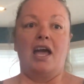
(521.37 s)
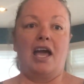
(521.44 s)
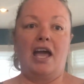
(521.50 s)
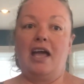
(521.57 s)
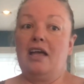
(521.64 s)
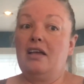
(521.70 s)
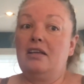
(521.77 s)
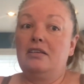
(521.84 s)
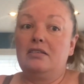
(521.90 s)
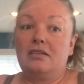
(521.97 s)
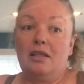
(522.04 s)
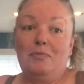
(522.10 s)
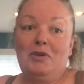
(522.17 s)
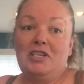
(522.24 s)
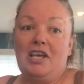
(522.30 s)
And
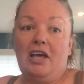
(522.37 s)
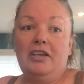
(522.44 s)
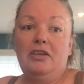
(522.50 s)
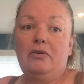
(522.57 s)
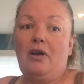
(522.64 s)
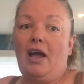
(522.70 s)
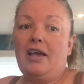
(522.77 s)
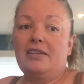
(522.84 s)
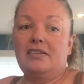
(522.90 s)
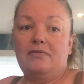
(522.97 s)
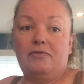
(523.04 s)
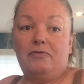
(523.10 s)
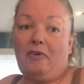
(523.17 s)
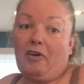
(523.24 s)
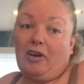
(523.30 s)
let me tell you guys,
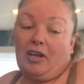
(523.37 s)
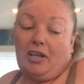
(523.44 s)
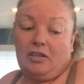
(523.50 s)
it's very